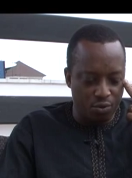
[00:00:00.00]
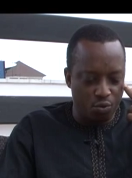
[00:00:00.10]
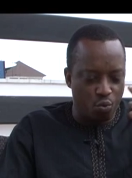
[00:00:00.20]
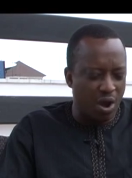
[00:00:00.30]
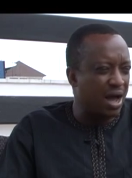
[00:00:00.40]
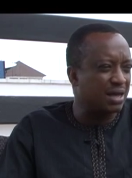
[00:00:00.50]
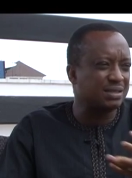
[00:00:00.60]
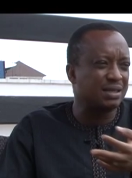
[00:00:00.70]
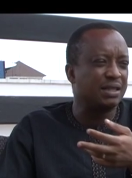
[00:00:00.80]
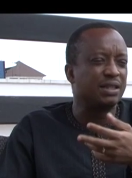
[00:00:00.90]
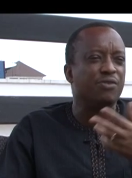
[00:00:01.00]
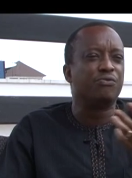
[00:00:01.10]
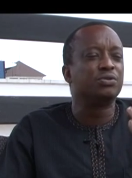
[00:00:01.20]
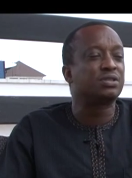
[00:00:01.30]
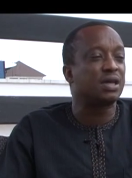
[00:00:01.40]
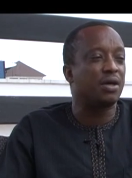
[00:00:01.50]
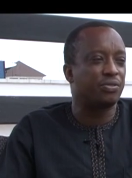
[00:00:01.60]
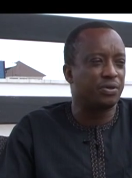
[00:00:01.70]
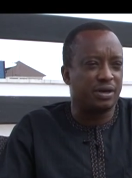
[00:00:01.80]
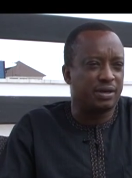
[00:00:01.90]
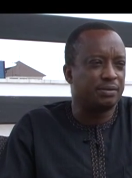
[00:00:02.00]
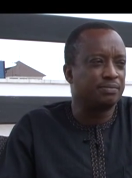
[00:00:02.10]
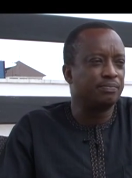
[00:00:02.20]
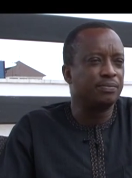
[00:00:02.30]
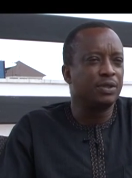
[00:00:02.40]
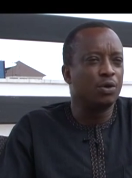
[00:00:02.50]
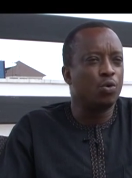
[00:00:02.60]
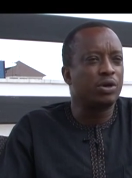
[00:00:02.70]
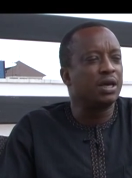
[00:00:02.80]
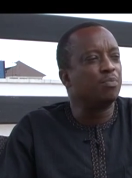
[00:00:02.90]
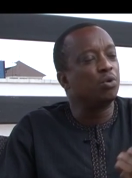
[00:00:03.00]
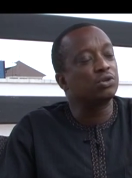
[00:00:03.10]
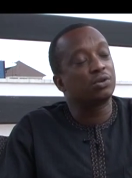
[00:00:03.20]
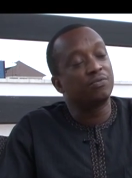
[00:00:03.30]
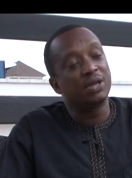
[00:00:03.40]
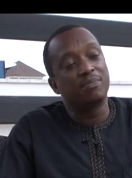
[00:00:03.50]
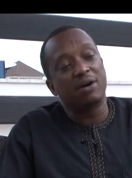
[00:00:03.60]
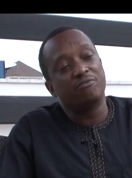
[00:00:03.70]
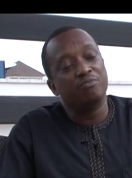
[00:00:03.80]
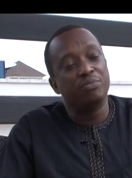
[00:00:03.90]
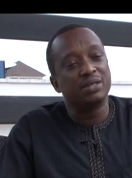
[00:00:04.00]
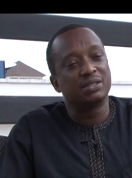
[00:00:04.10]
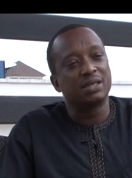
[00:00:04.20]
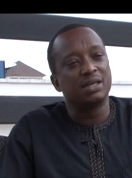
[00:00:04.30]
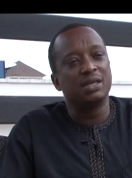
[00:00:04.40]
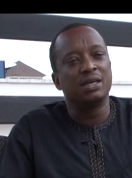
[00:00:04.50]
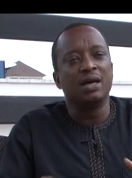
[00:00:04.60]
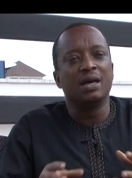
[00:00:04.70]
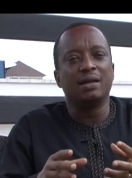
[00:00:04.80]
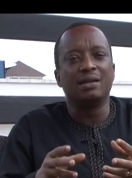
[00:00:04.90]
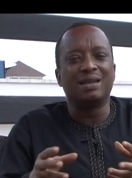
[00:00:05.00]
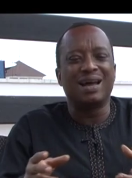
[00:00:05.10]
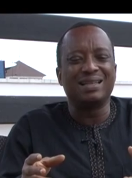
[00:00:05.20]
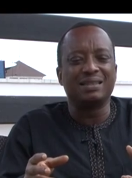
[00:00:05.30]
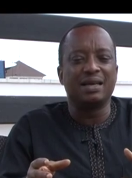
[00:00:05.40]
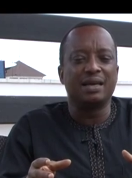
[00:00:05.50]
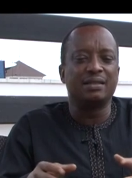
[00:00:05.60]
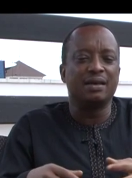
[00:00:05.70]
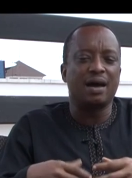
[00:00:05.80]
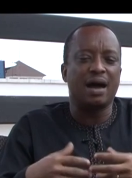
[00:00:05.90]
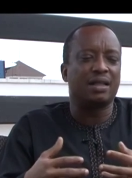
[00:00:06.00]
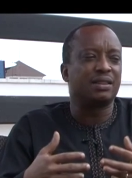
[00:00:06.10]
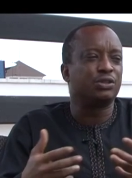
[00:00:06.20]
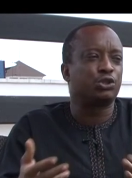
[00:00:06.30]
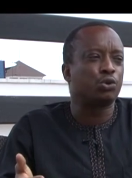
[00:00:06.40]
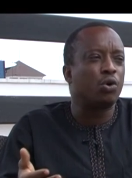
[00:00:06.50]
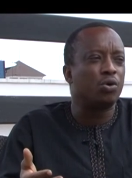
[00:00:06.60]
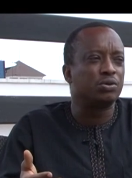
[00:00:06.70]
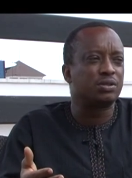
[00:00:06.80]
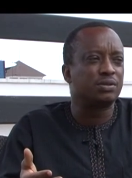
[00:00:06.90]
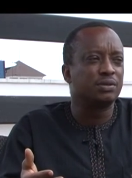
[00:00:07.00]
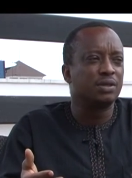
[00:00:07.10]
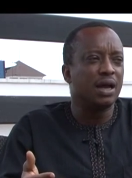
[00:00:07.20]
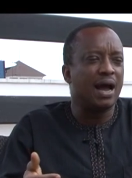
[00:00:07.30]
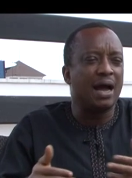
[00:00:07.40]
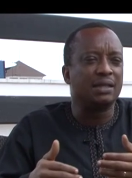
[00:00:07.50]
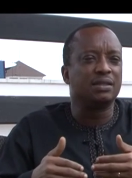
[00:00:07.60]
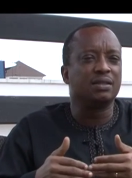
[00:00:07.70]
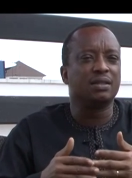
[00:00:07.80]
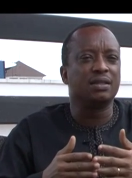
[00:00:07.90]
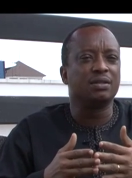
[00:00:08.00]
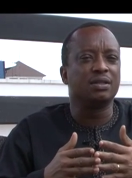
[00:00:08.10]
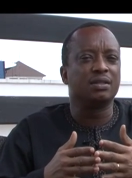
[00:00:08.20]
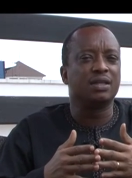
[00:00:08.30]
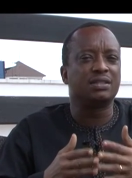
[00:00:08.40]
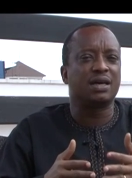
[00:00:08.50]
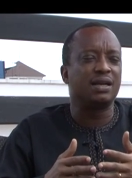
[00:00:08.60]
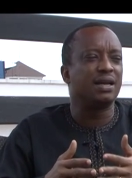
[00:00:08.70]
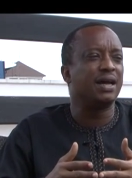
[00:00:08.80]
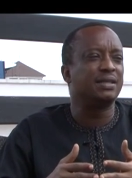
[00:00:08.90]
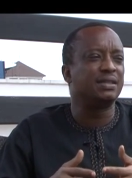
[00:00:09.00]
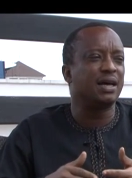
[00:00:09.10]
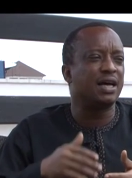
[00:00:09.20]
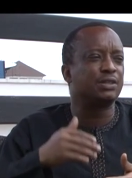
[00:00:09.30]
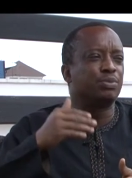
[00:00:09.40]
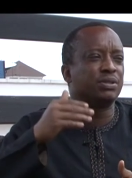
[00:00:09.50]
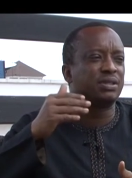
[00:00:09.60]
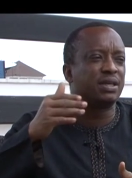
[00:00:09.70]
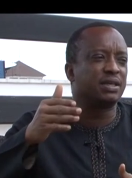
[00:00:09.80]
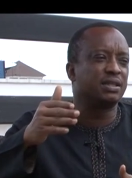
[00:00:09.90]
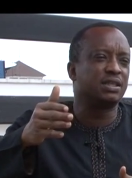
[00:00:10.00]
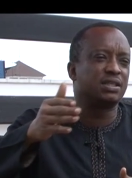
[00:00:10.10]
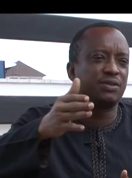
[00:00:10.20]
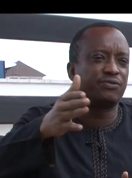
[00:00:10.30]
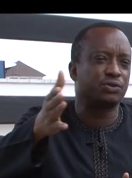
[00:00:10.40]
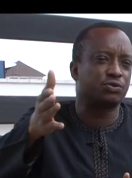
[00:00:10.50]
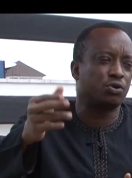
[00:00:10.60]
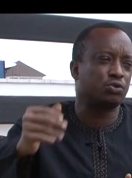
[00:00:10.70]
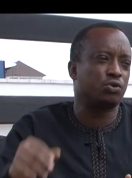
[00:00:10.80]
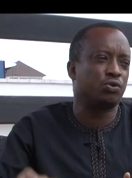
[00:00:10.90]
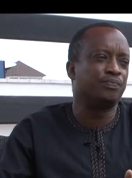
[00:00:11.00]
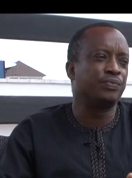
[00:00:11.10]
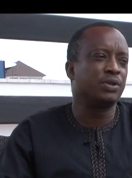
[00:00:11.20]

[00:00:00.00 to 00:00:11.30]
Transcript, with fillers: WACS and even three okay most of them have basically landed at the shores and the challenge has been taking this infrastructure